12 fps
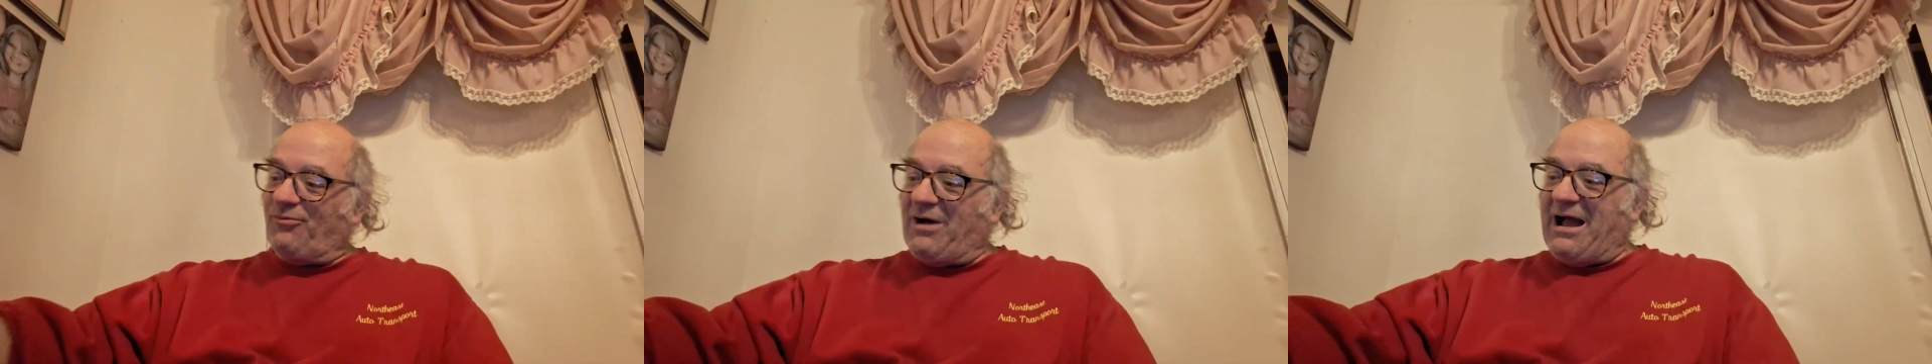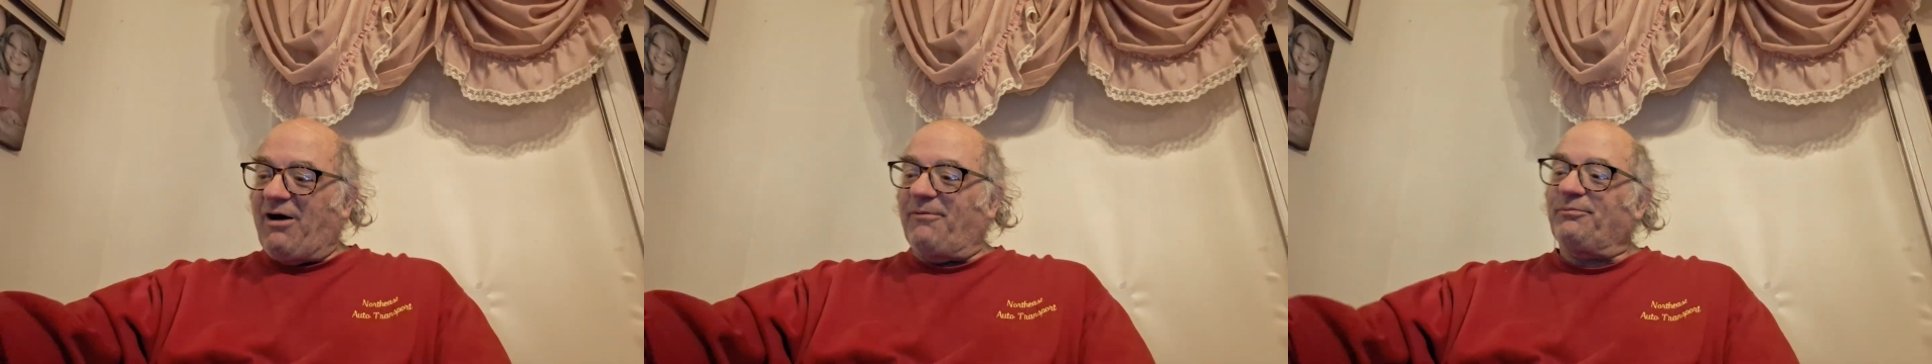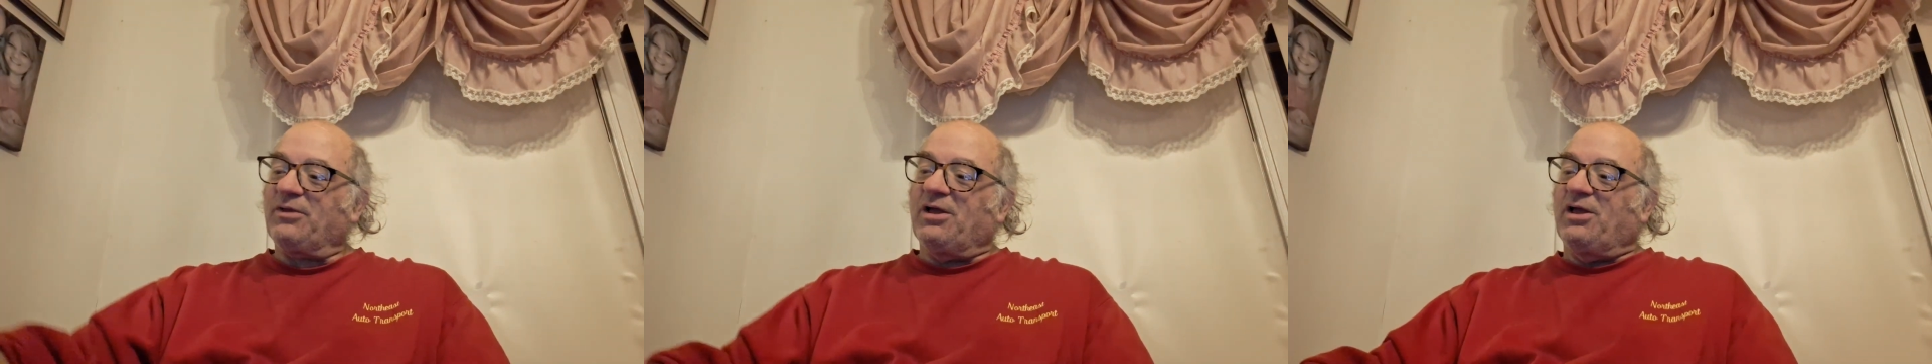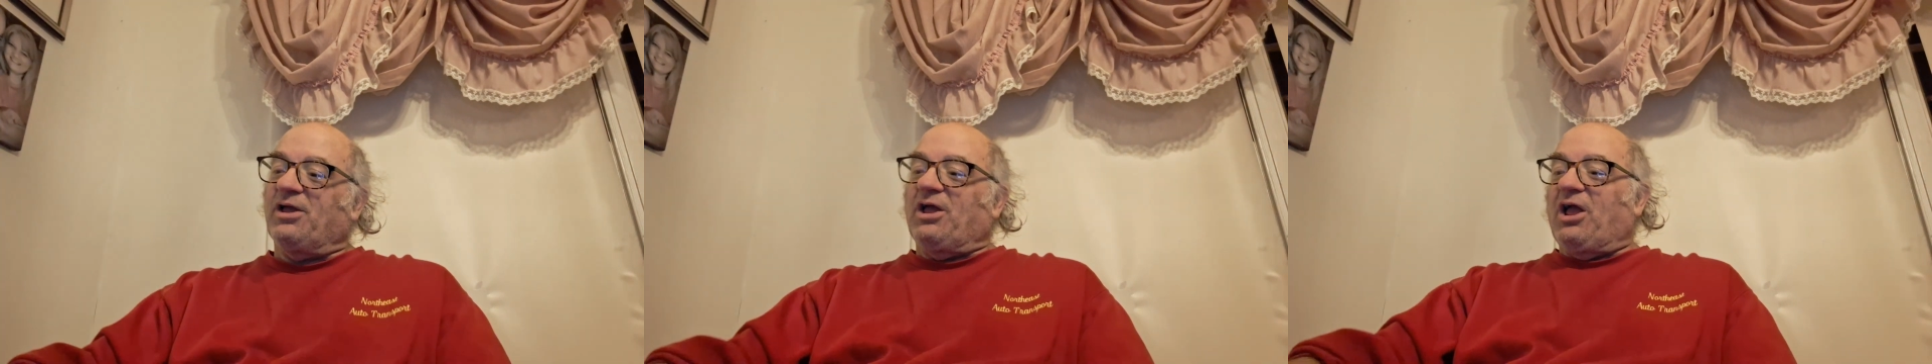Wow.
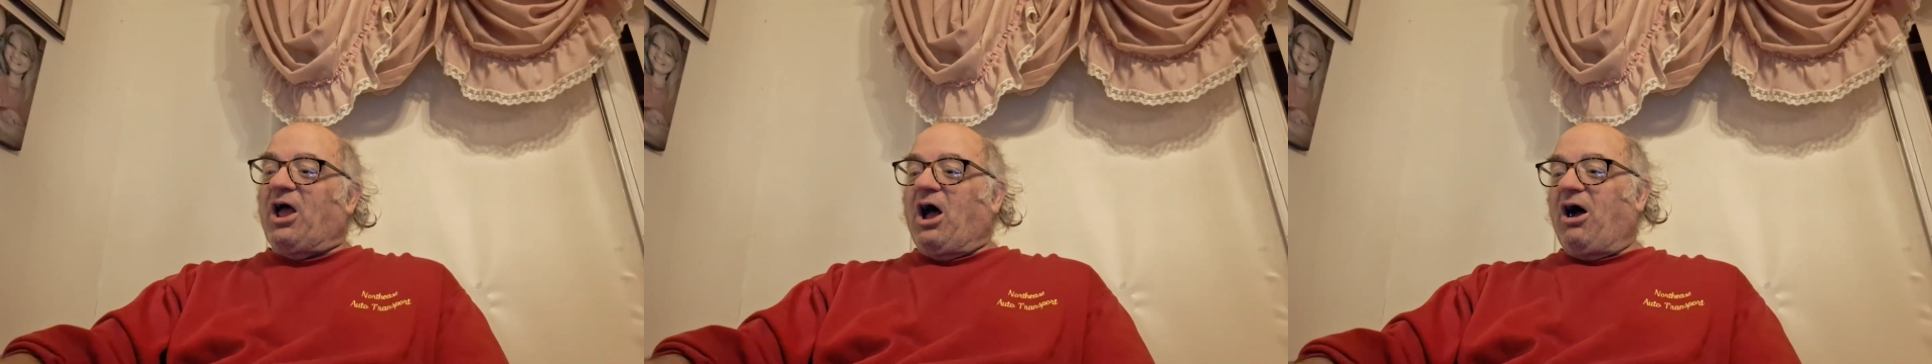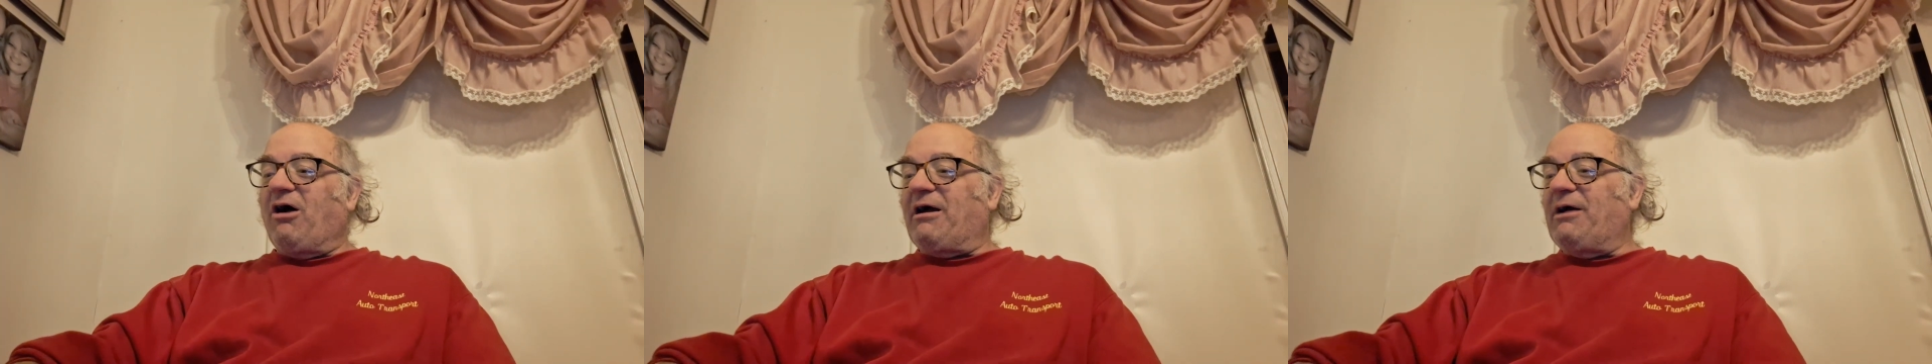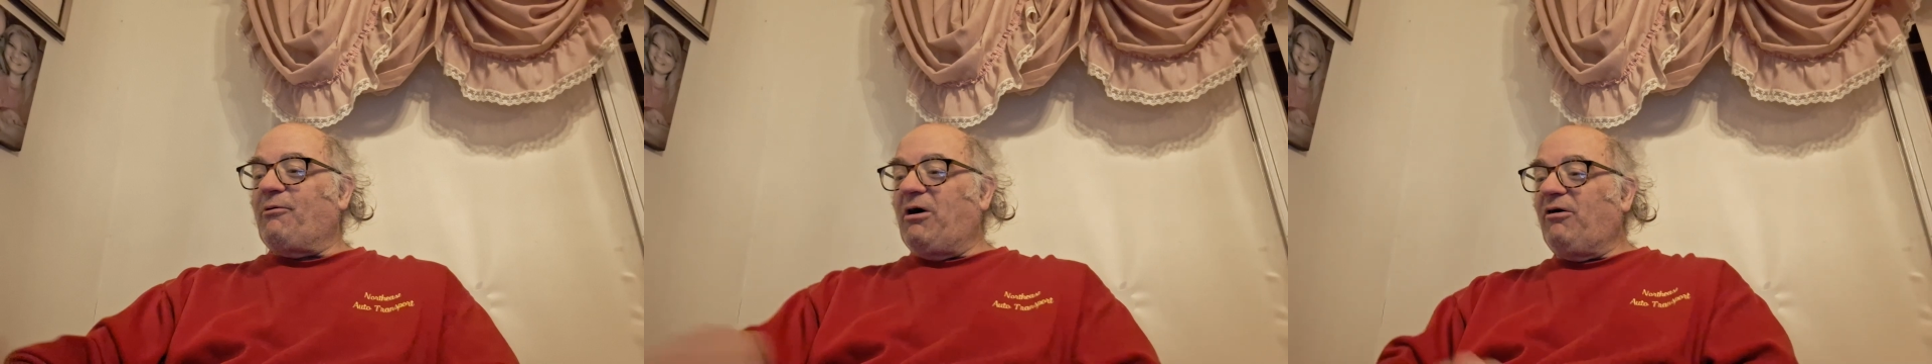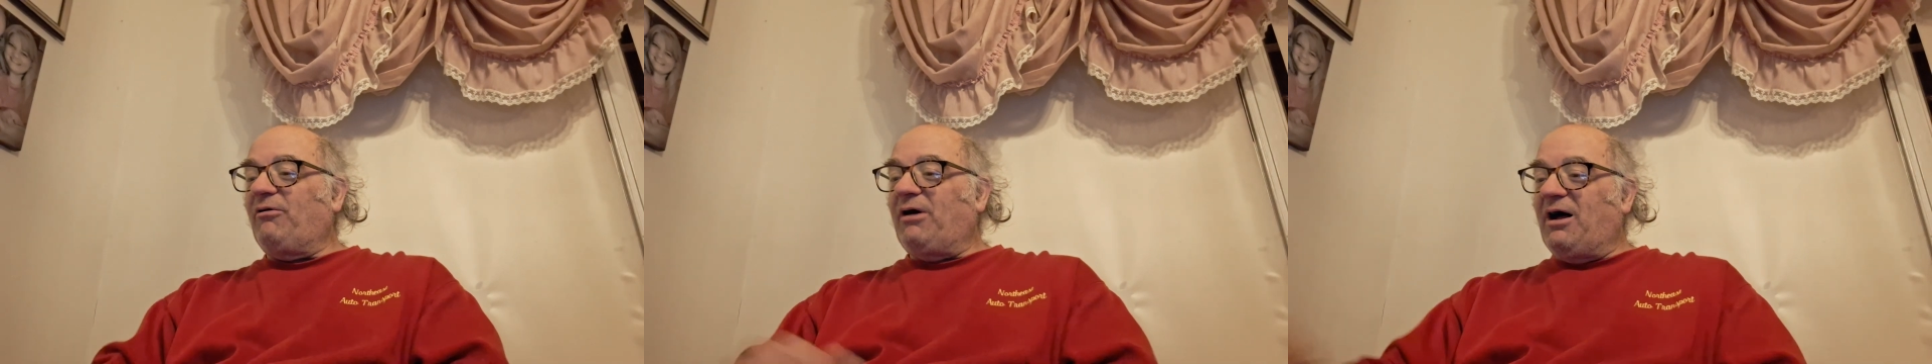All right,
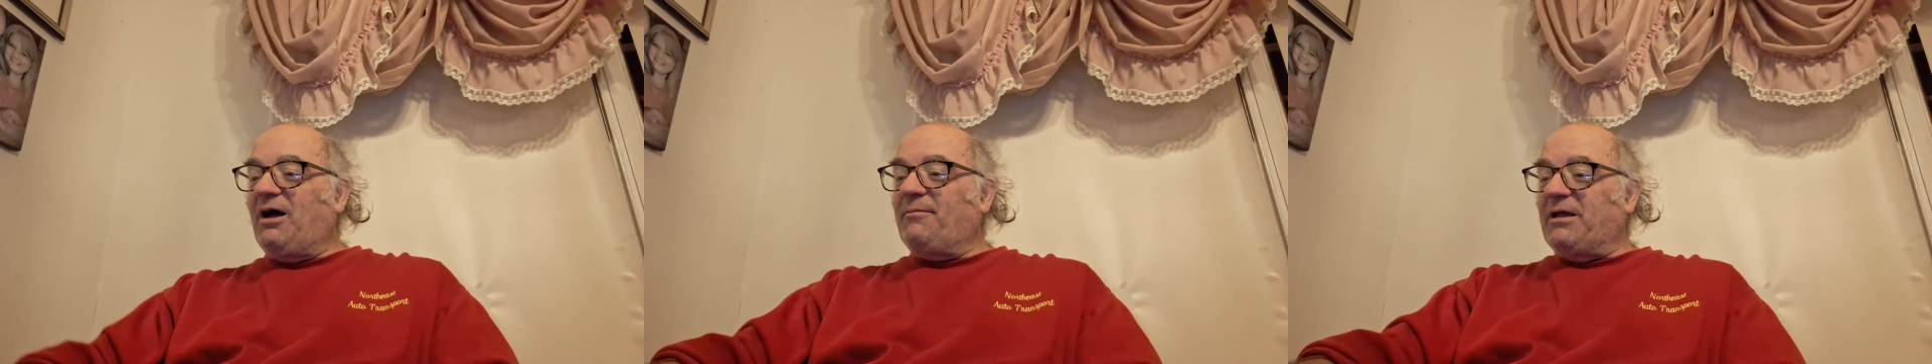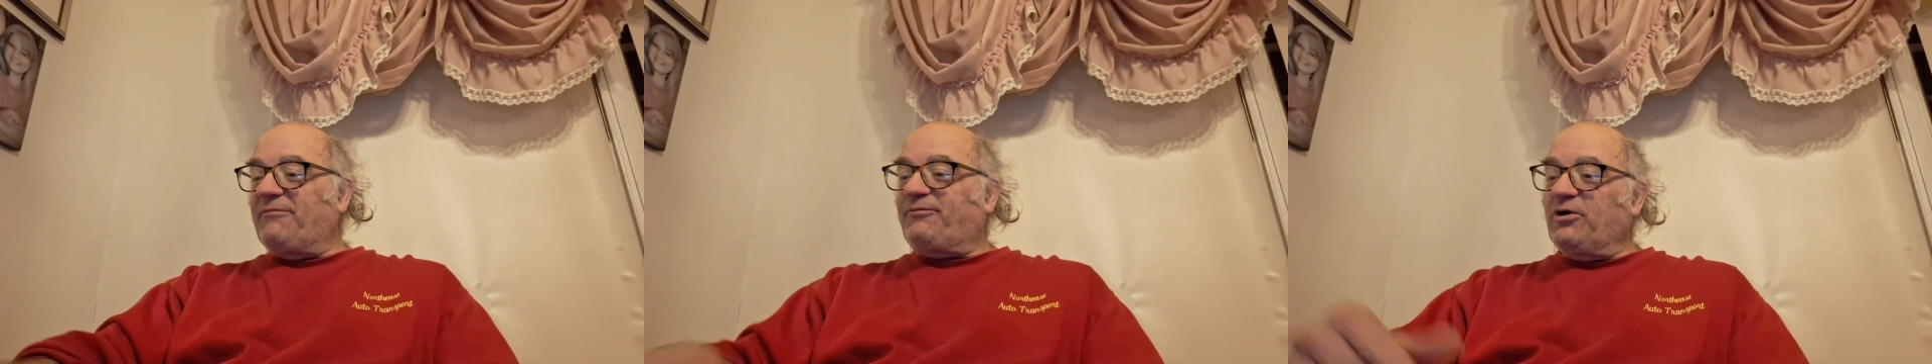well, if